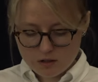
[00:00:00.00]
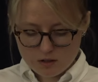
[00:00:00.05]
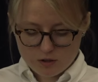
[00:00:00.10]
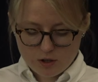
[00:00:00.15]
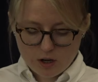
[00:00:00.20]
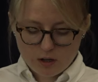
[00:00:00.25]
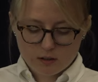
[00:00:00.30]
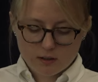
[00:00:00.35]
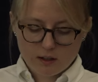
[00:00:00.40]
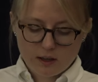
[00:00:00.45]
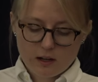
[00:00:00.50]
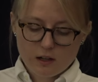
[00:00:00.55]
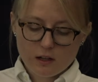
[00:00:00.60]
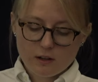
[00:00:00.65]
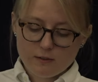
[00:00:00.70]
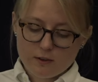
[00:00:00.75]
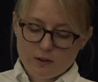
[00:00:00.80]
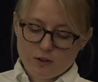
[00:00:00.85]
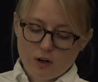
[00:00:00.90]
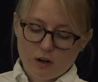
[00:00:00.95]
General
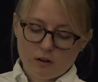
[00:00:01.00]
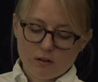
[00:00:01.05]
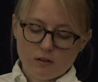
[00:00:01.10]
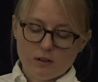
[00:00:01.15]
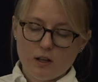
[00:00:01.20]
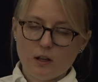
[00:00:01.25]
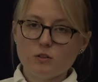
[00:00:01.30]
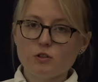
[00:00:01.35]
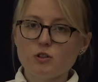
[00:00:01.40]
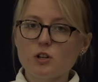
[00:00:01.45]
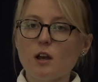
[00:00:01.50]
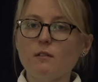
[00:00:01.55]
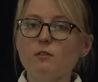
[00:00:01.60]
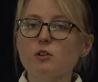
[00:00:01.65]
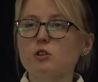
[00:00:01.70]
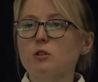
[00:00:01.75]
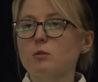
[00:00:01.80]
Danilov and General Yanushkevich,